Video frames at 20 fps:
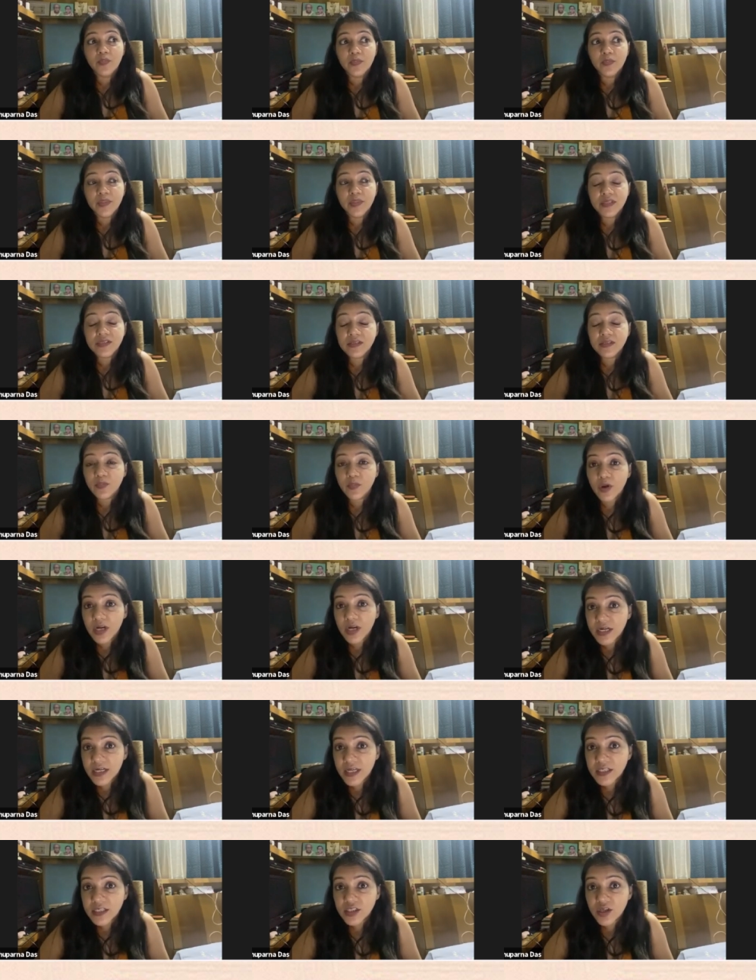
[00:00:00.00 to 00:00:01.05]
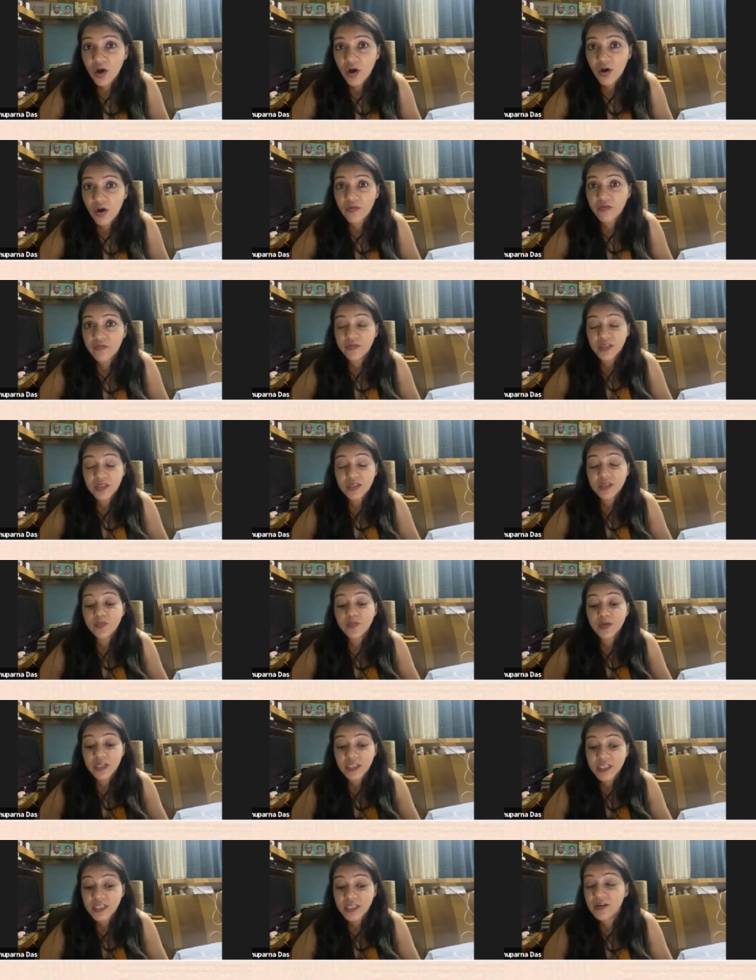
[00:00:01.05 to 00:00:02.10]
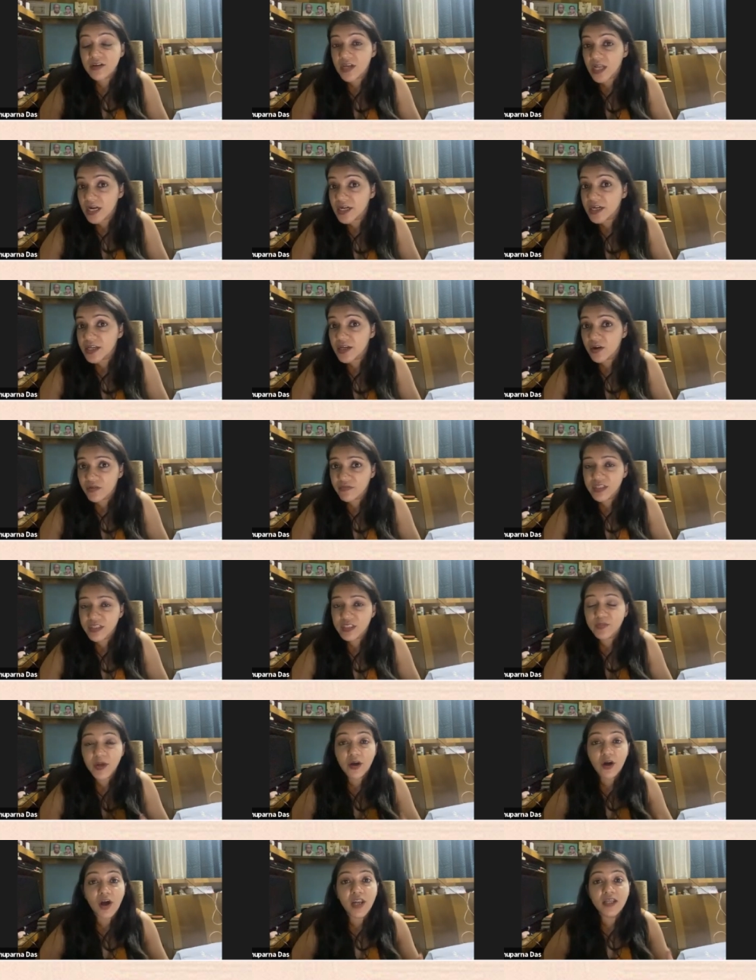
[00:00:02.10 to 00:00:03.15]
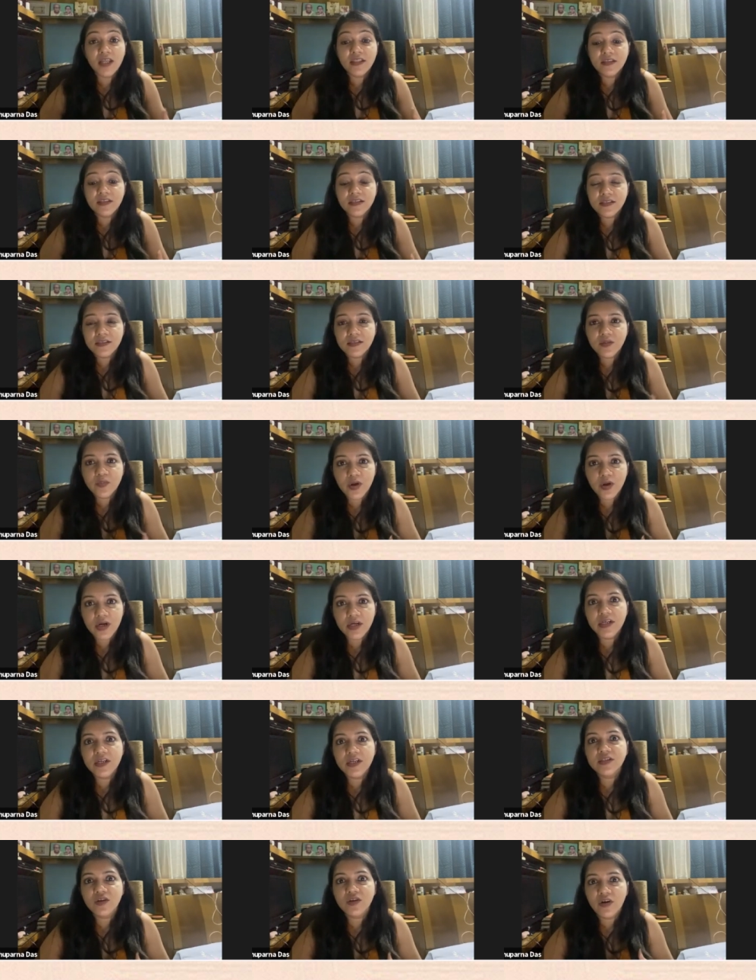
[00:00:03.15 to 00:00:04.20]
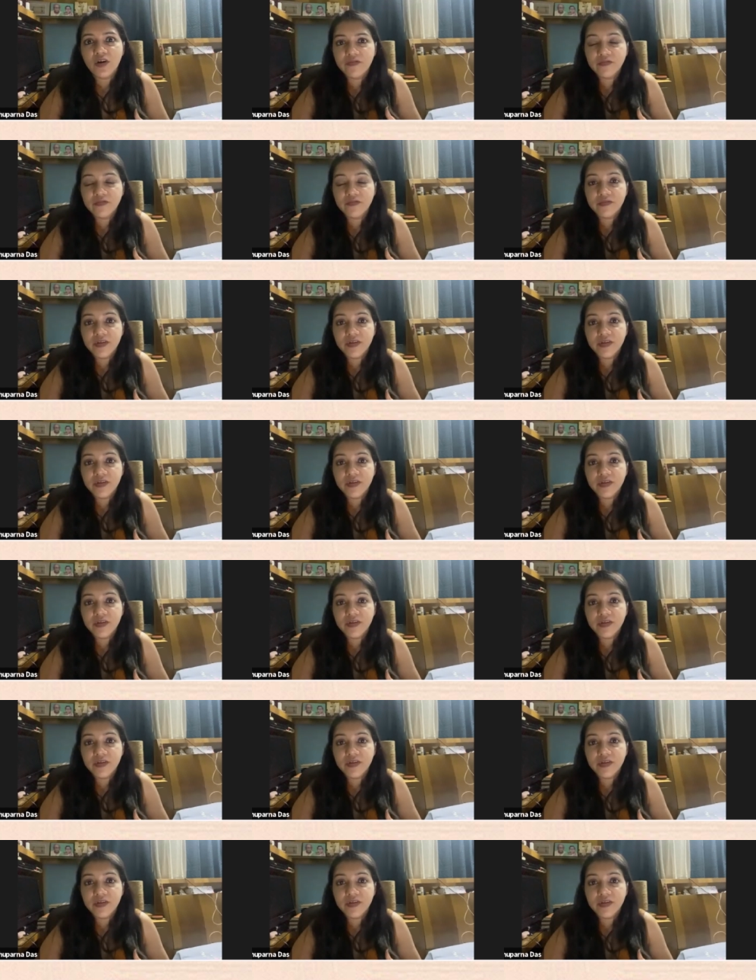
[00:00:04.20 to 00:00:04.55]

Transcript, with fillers: this is a politics of this is a political reality of west bengal and this is the politics of